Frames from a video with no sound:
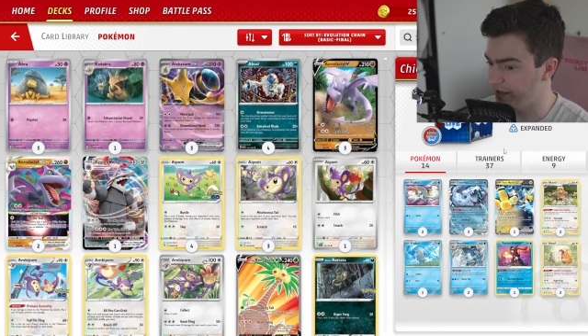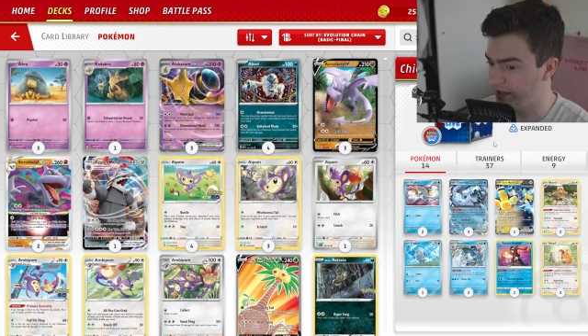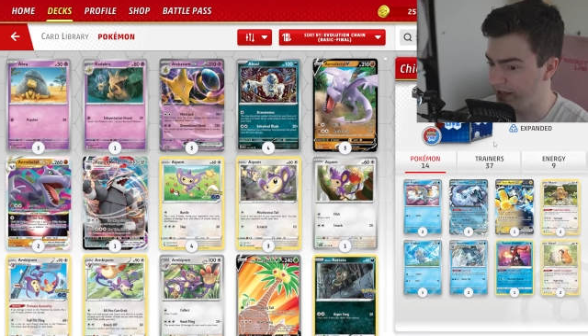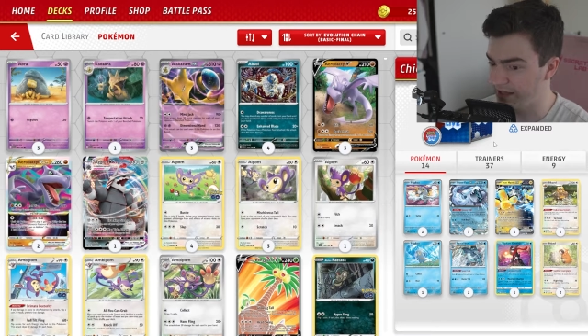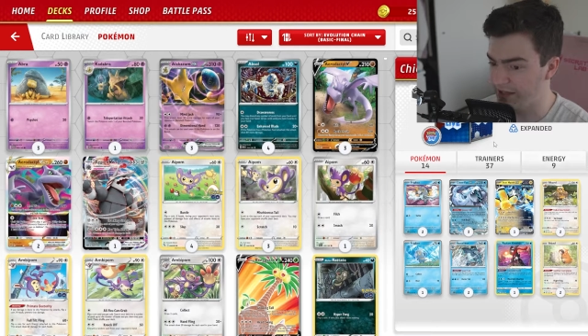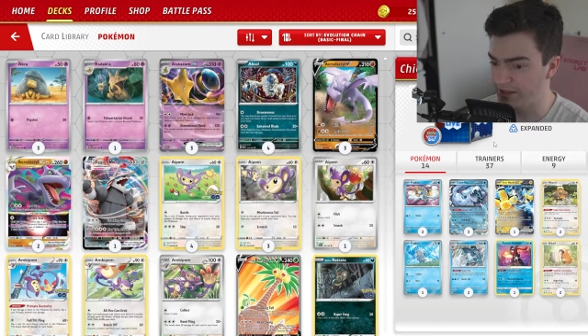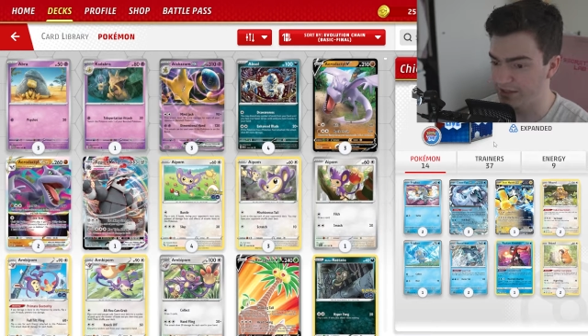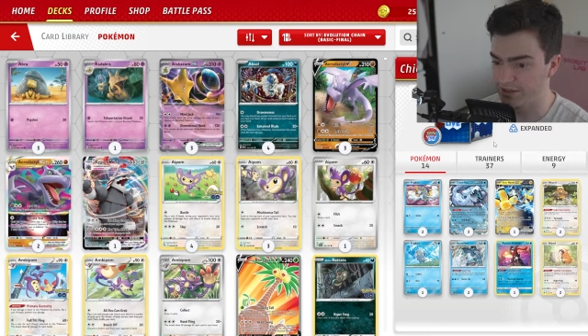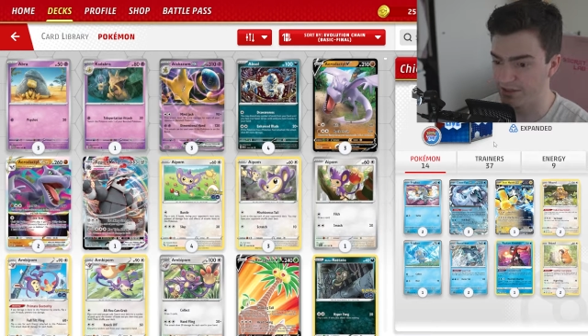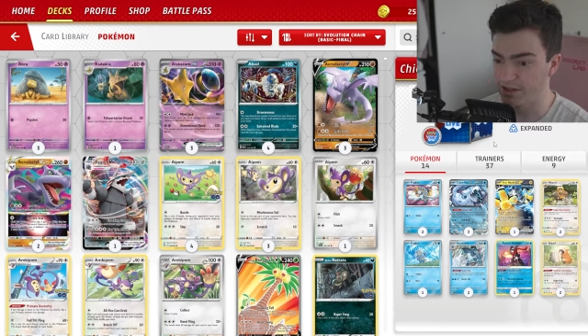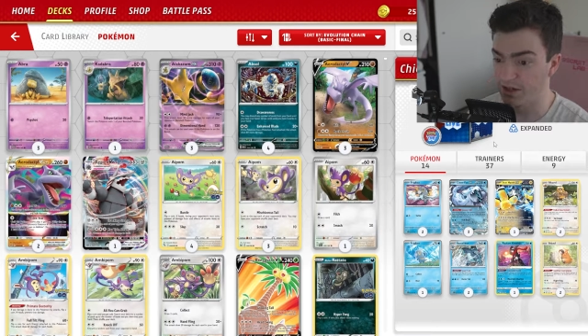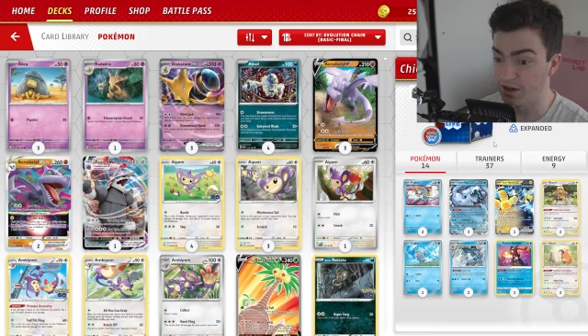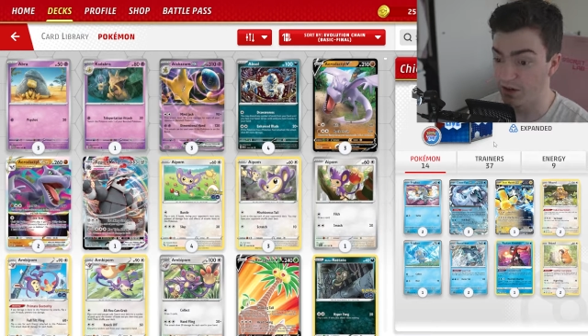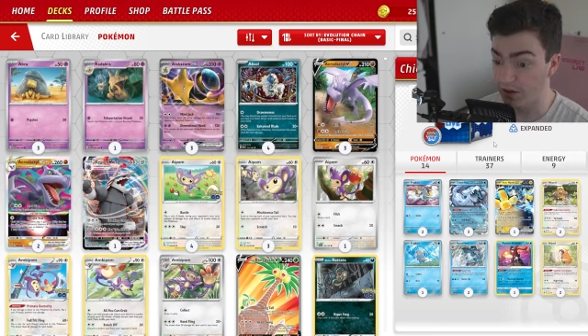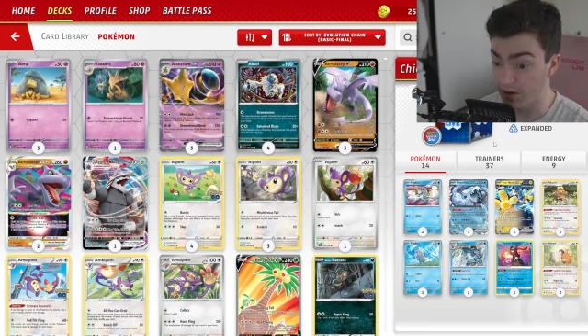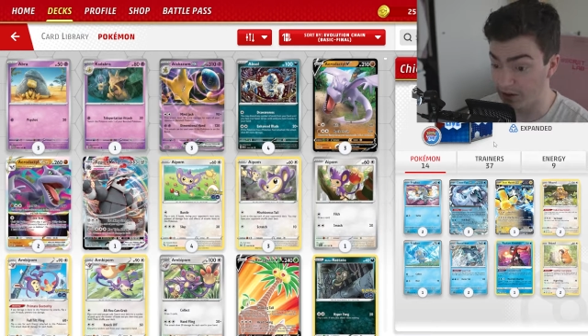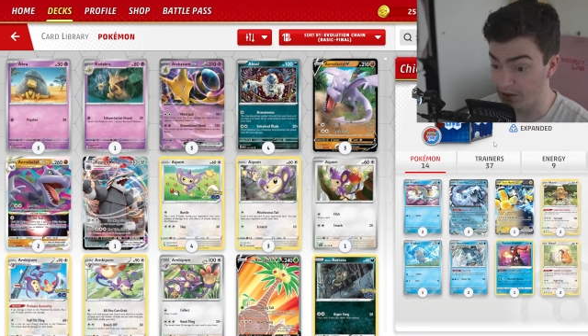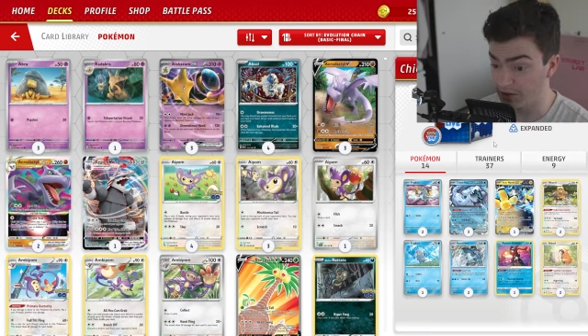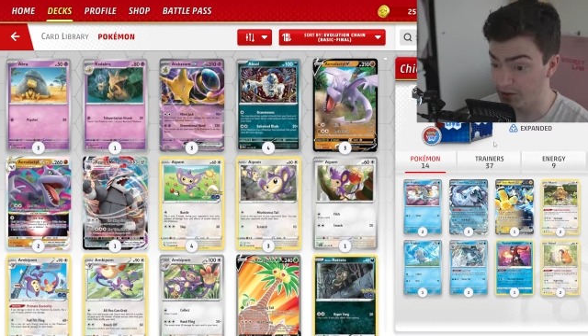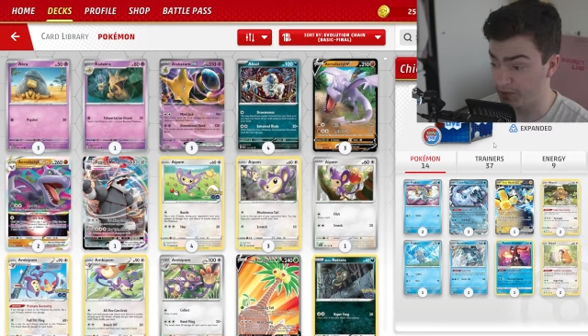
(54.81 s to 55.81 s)
is
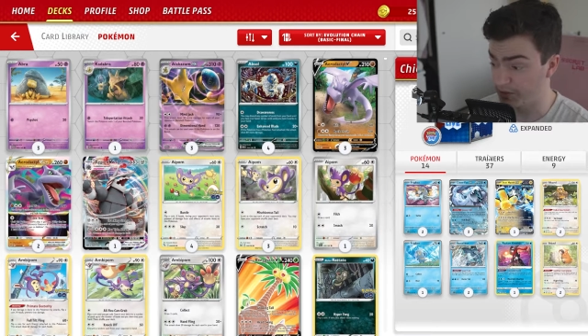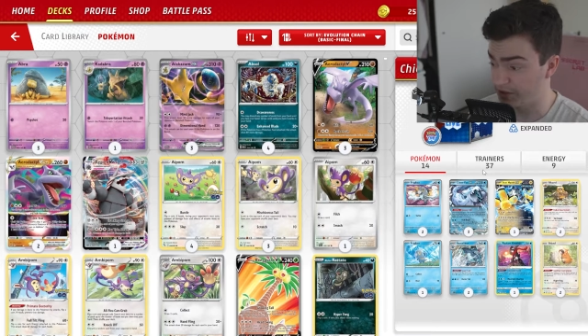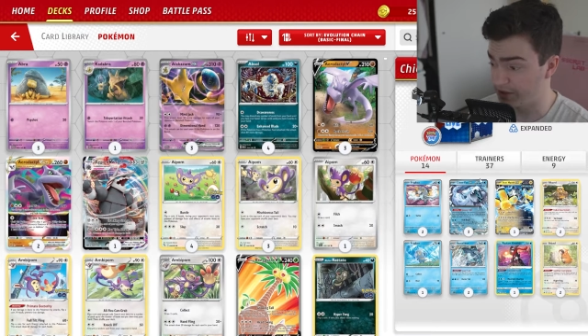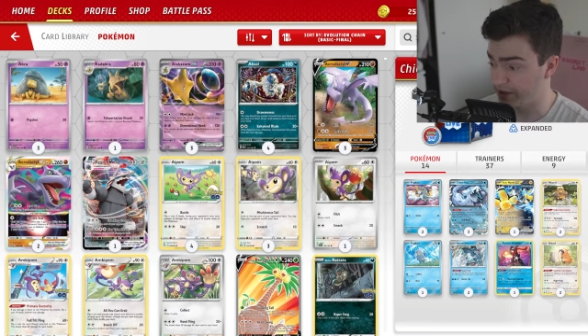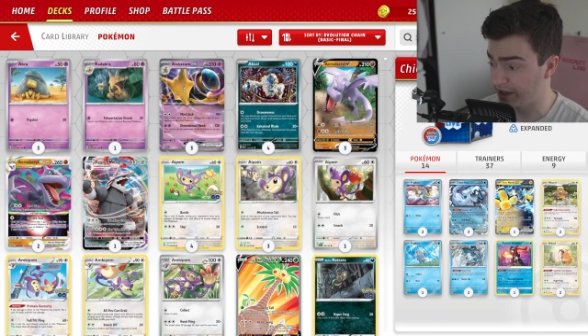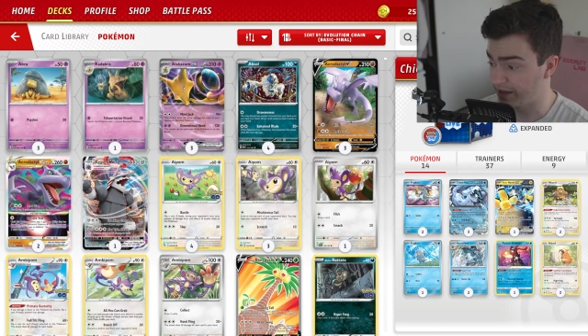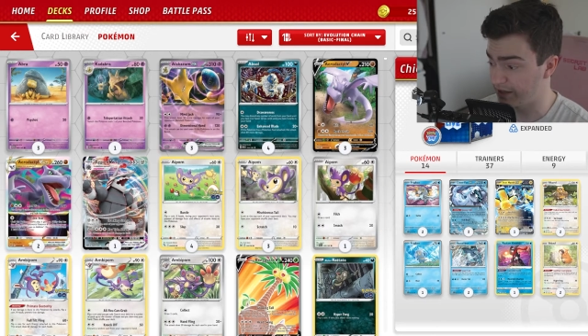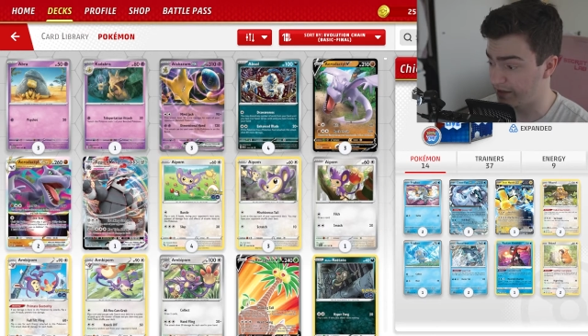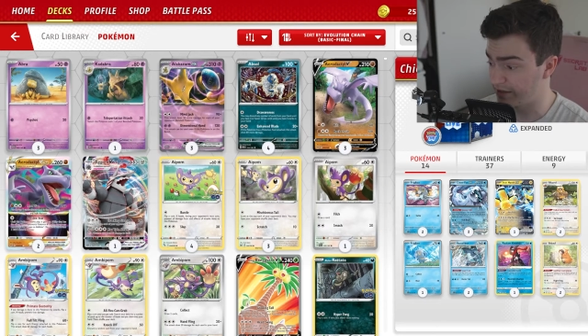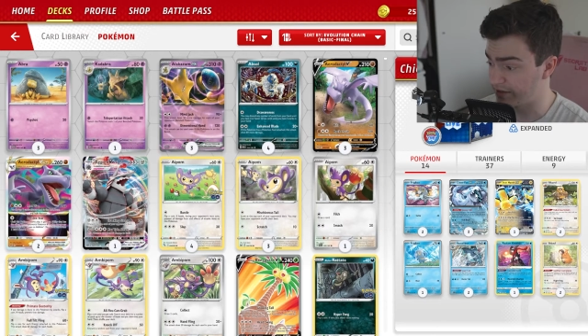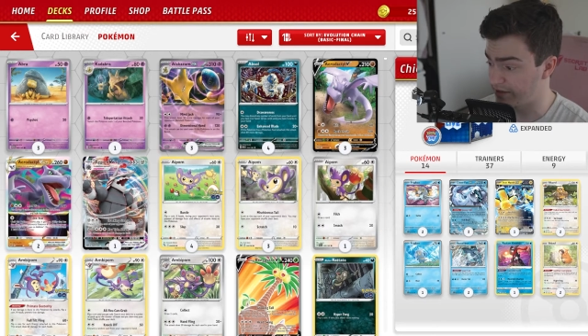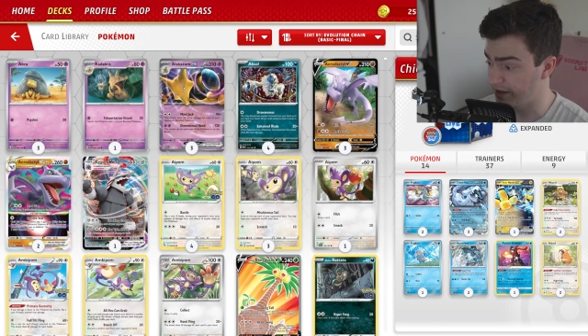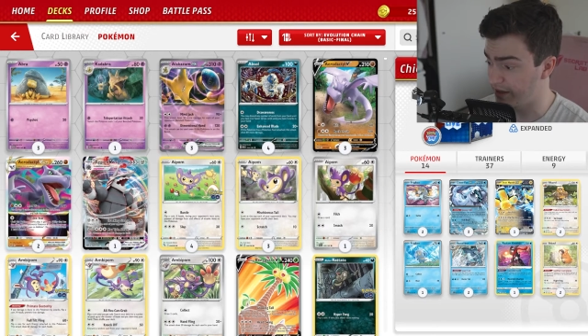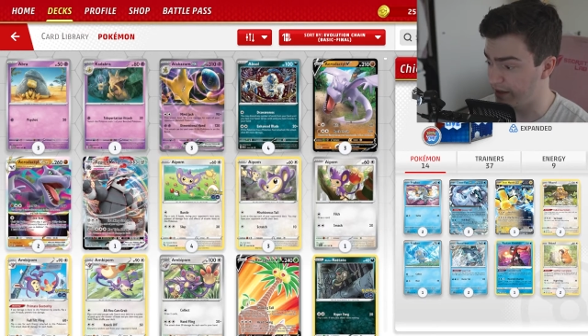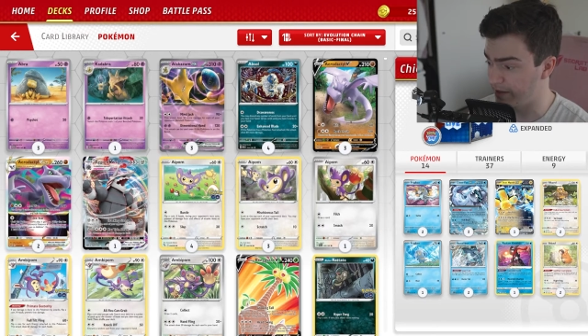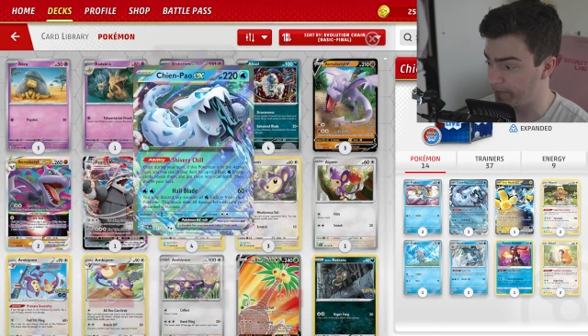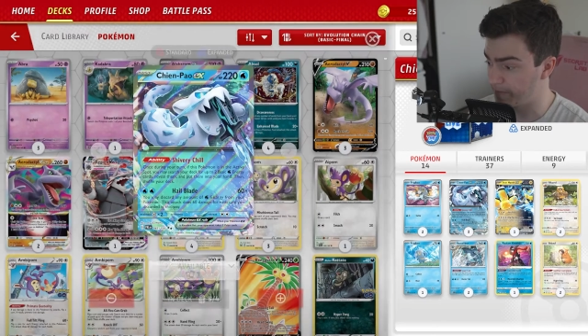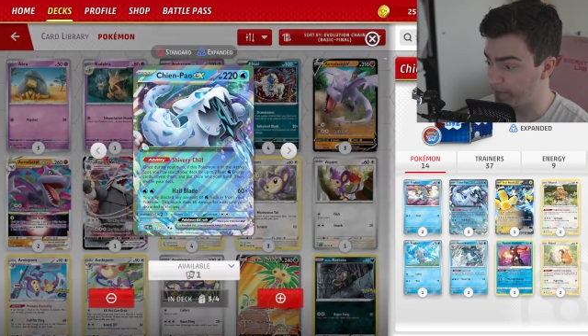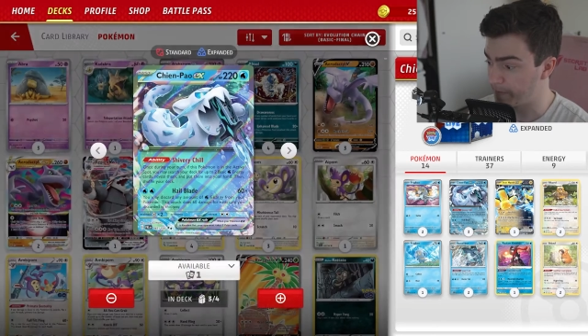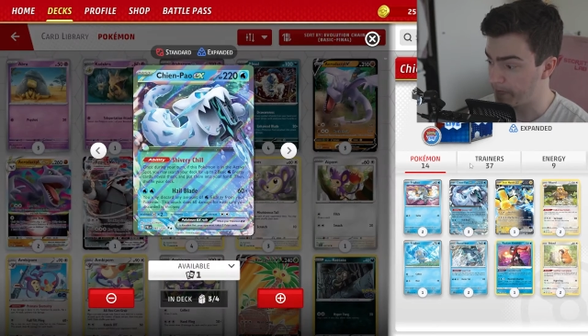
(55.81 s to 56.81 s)
100% the
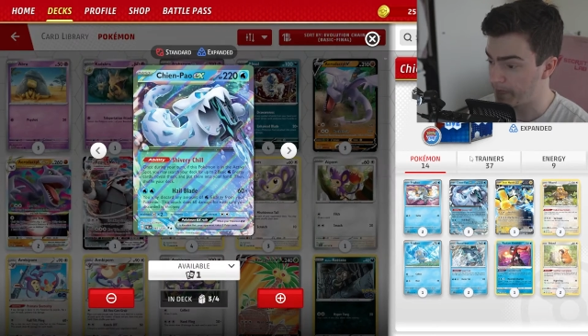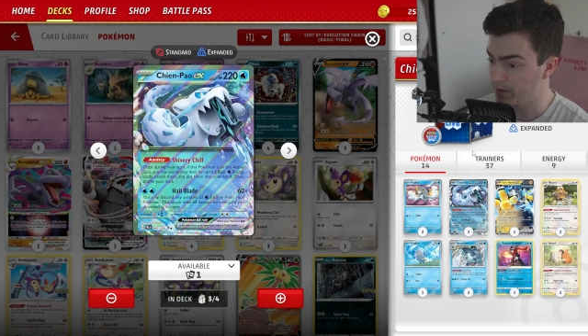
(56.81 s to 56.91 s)
same.